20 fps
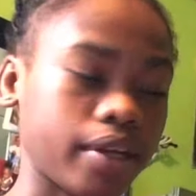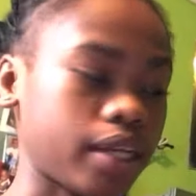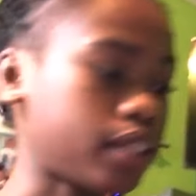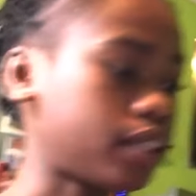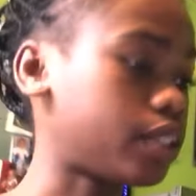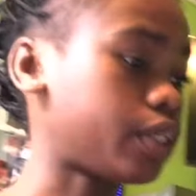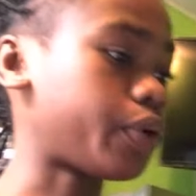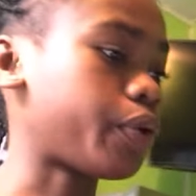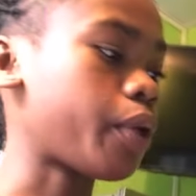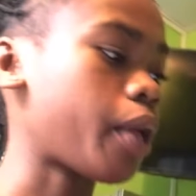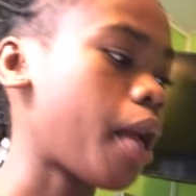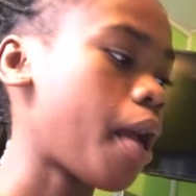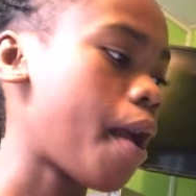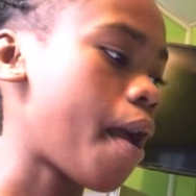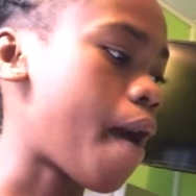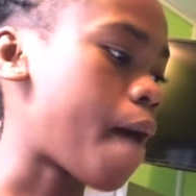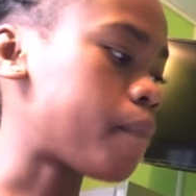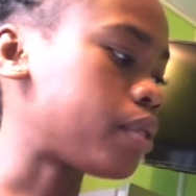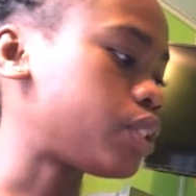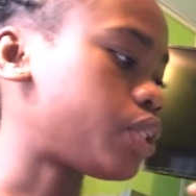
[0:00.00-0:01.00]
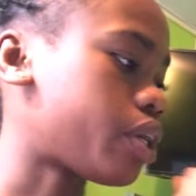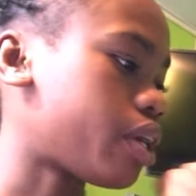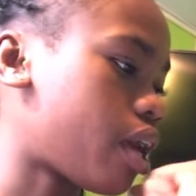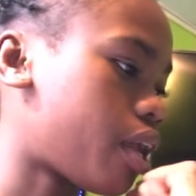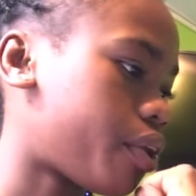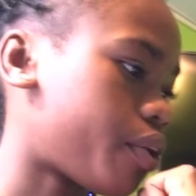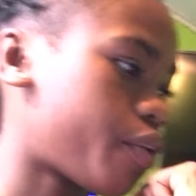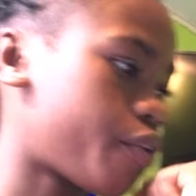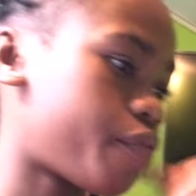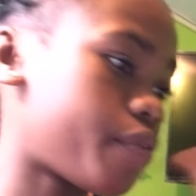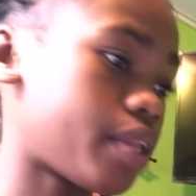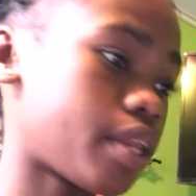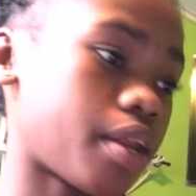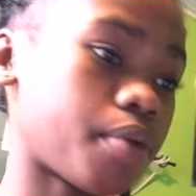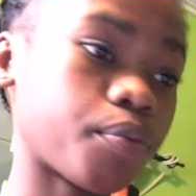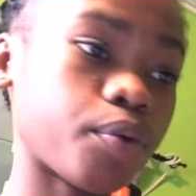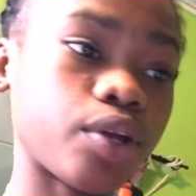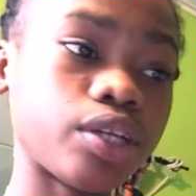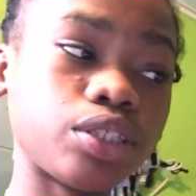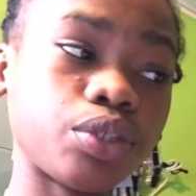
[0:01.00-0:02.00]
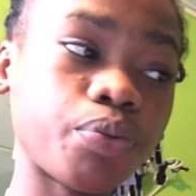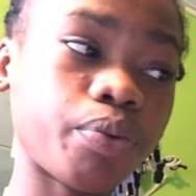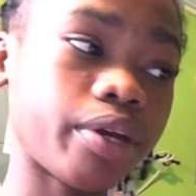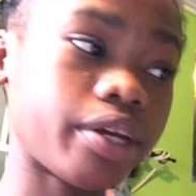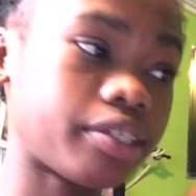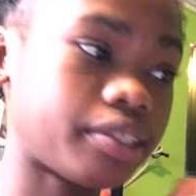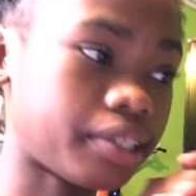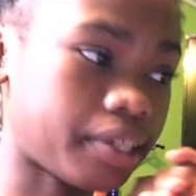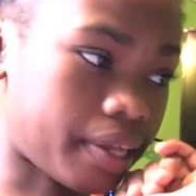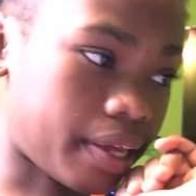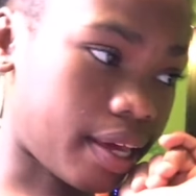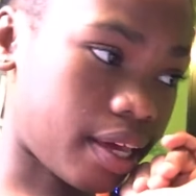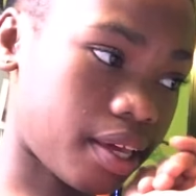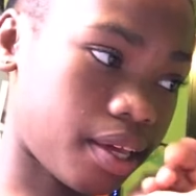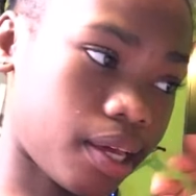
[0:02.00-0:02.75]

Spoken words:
So I'm gonna show y'all the outfit that I'm going to wear today.